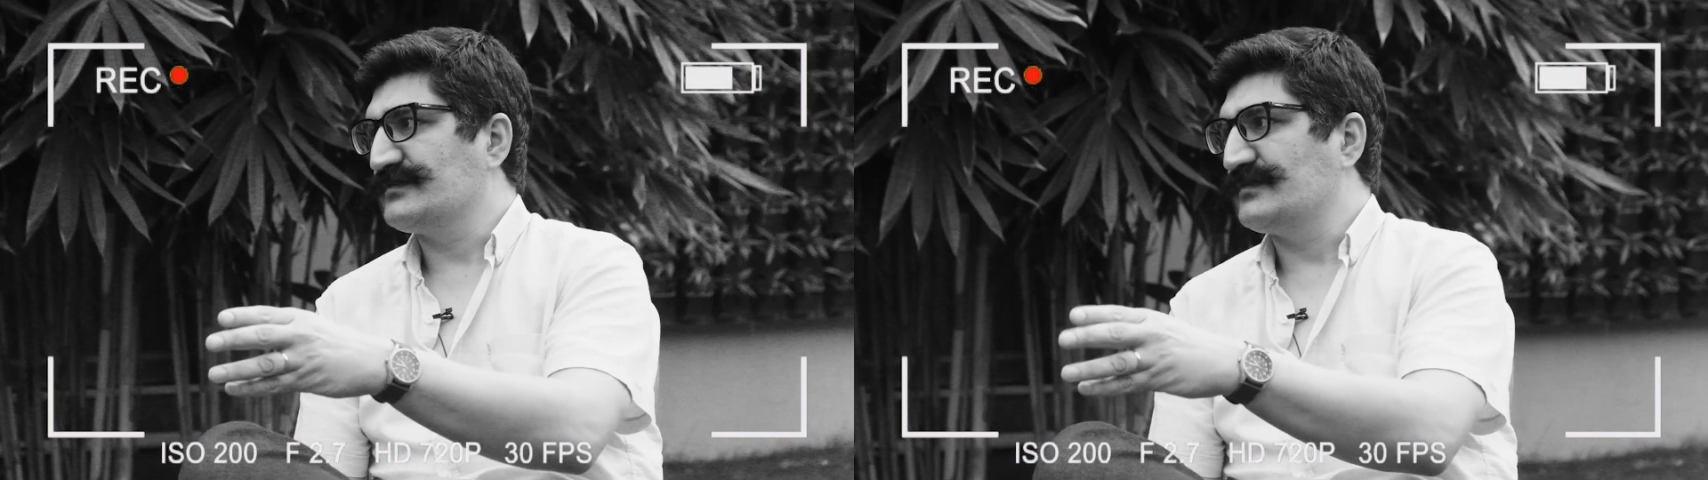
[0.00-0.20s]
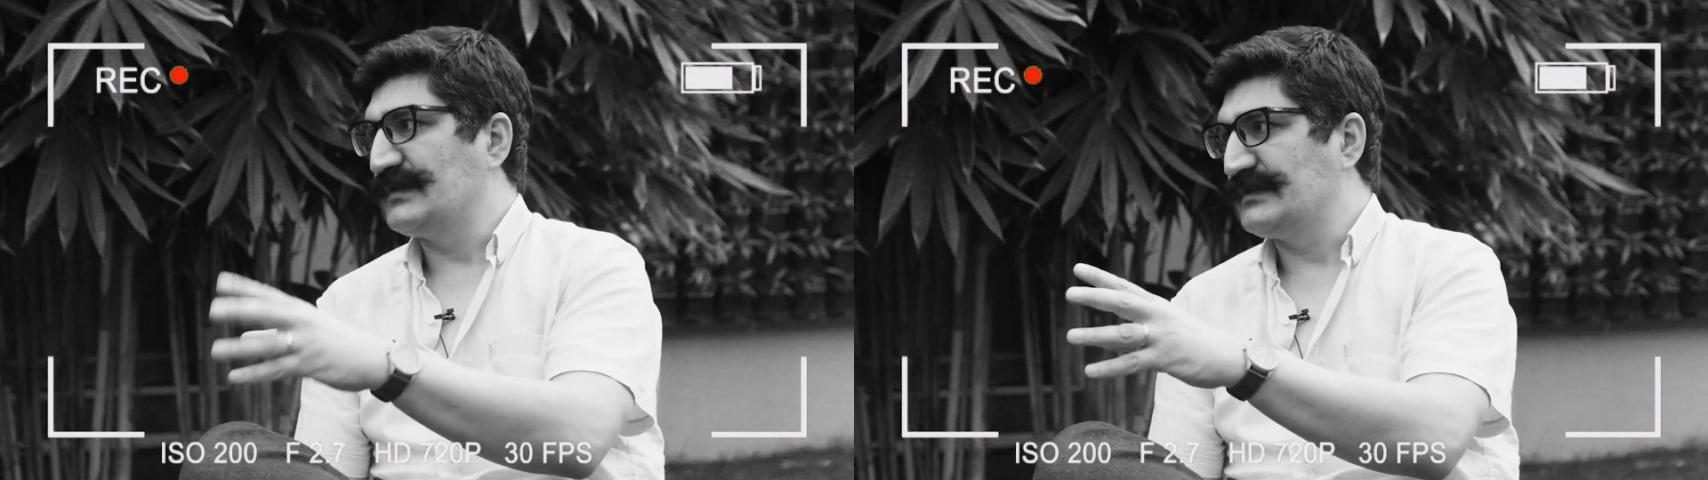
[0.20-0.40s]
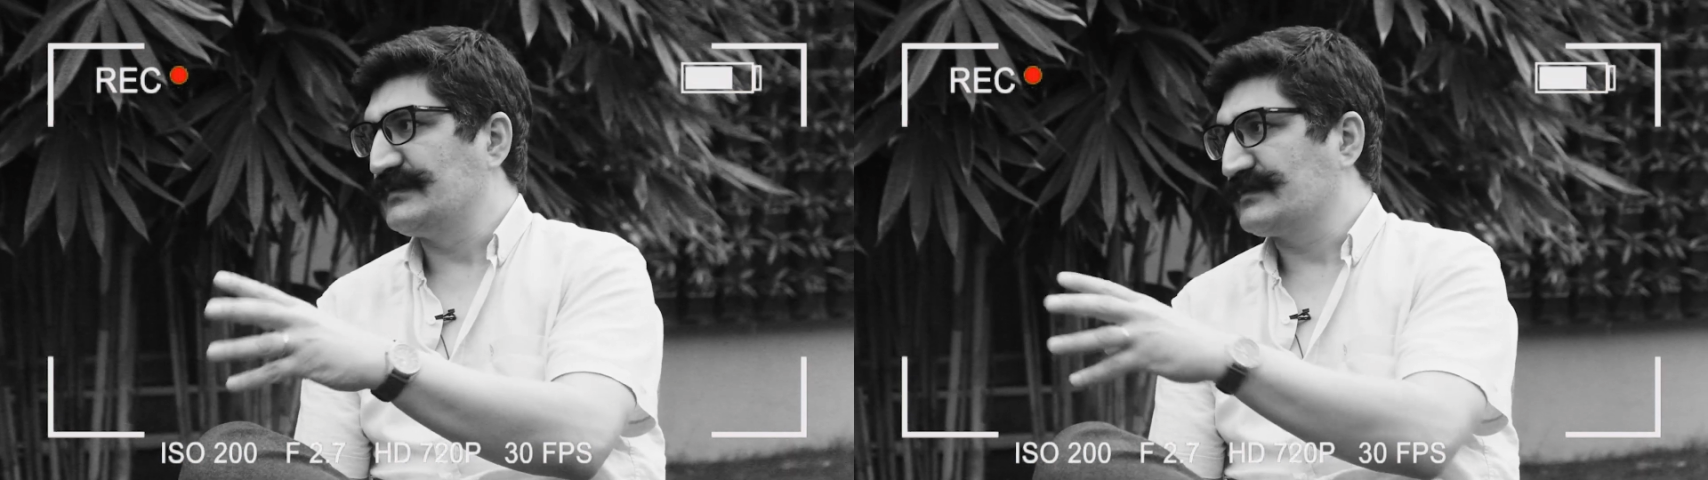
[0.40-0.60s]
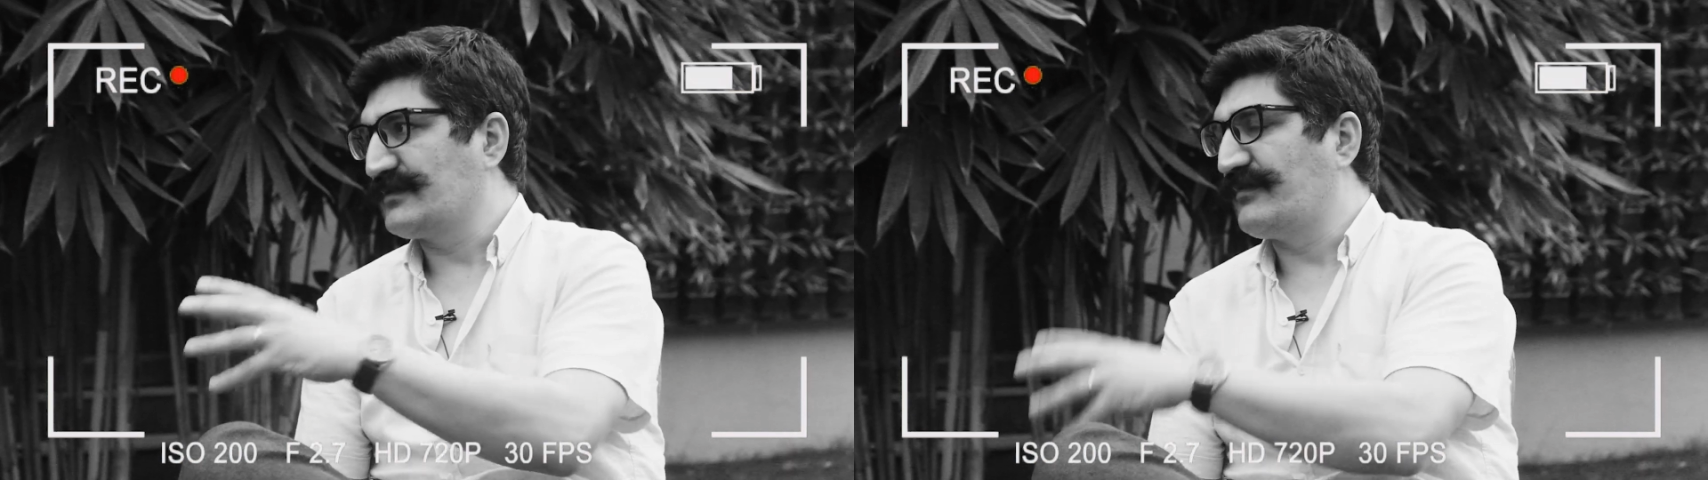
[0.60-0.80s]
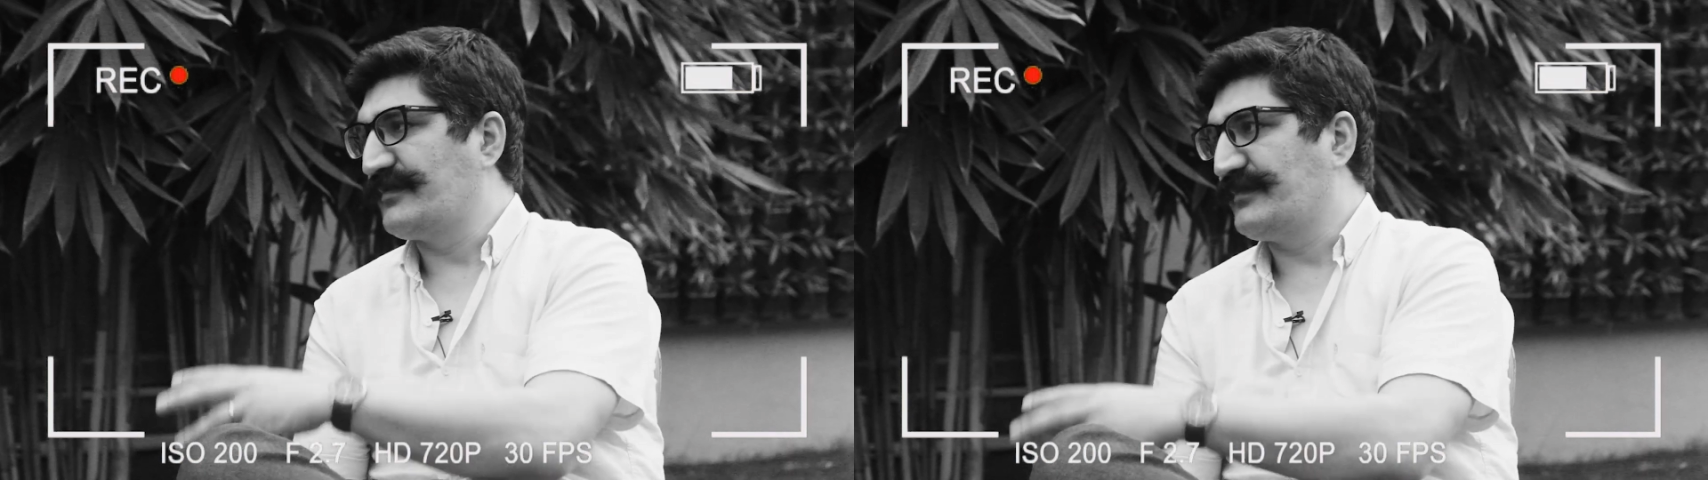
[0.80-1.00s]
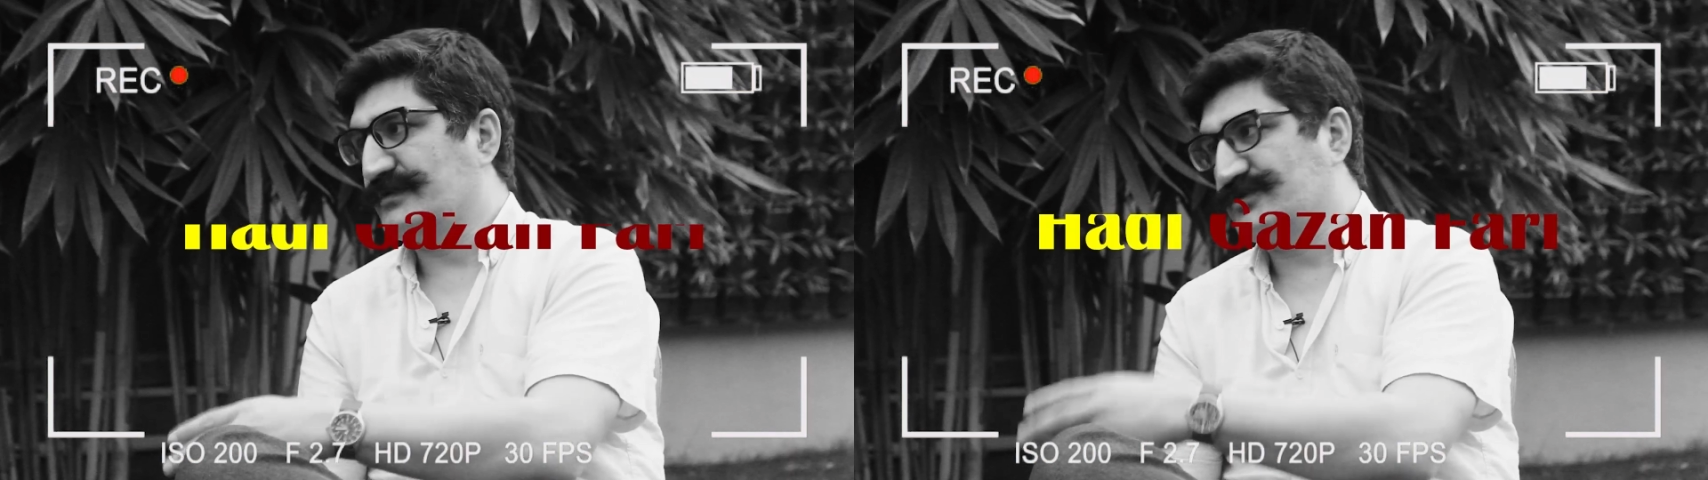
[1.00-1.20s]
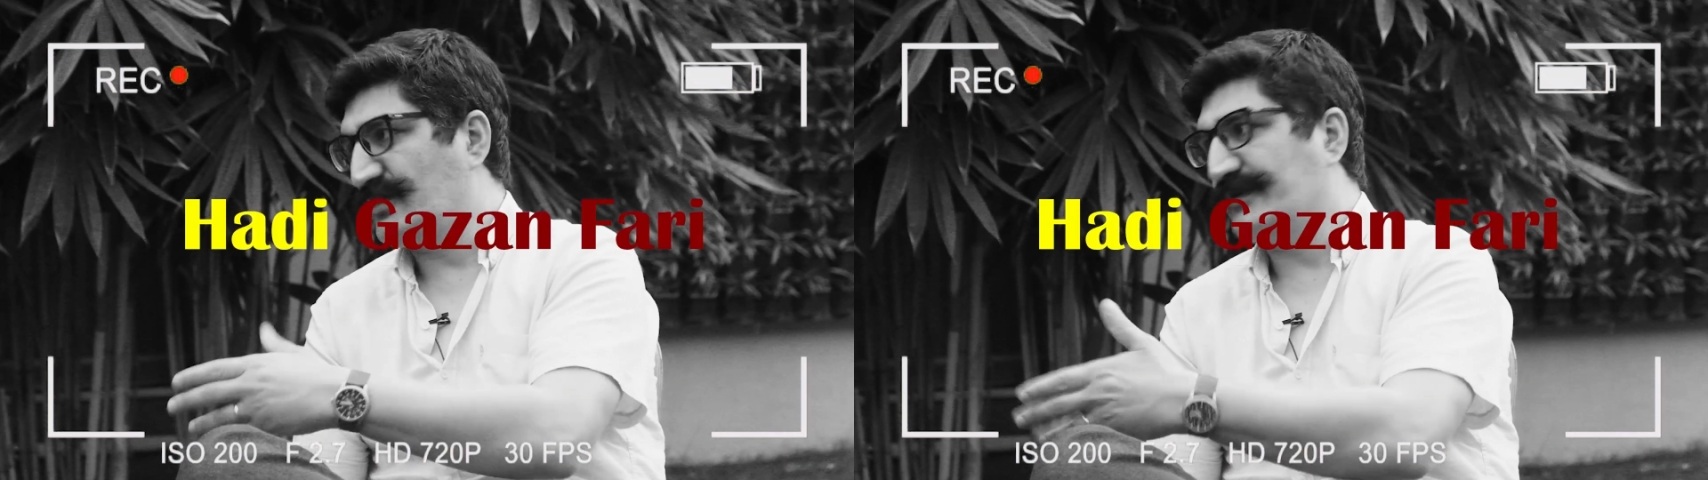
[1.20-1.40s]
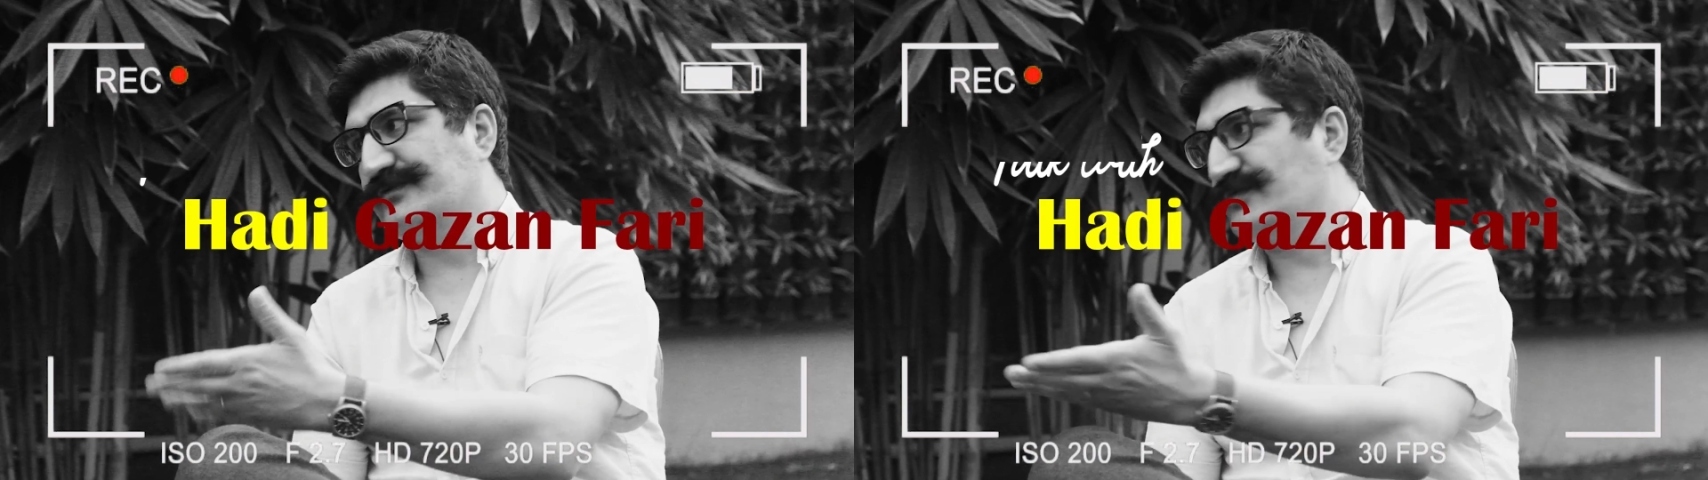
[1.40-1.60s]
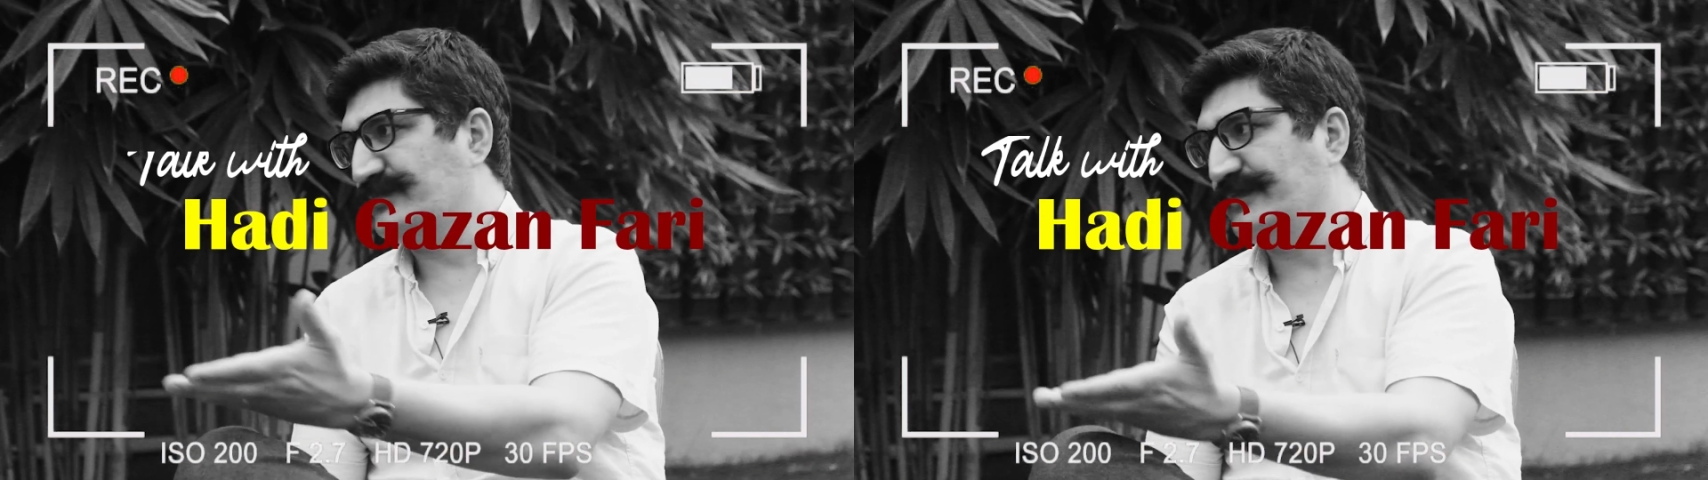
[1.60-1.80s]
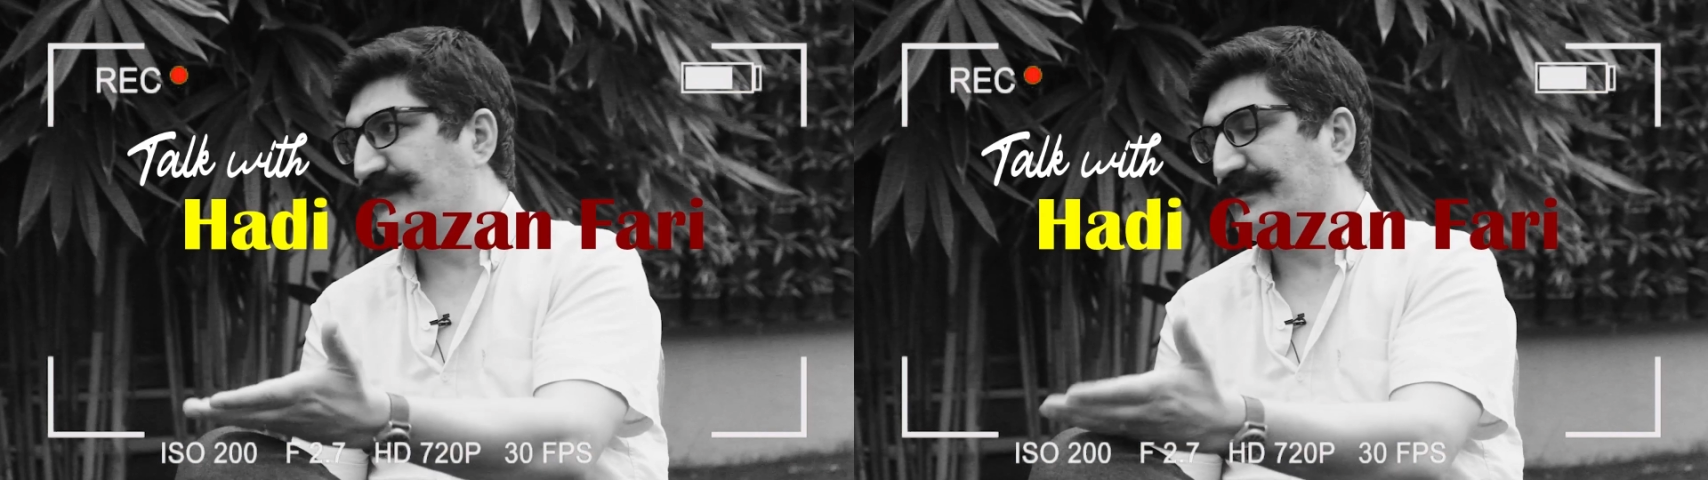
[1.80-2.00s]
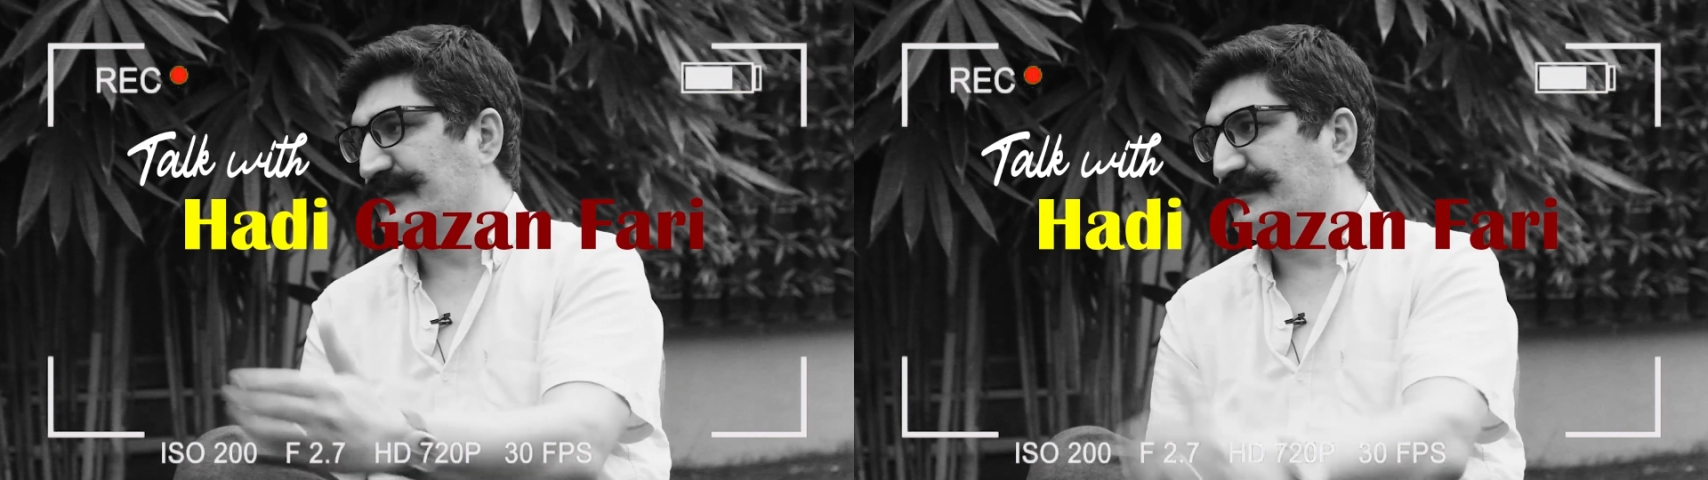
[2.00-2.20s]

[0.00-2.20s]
the government shot two people,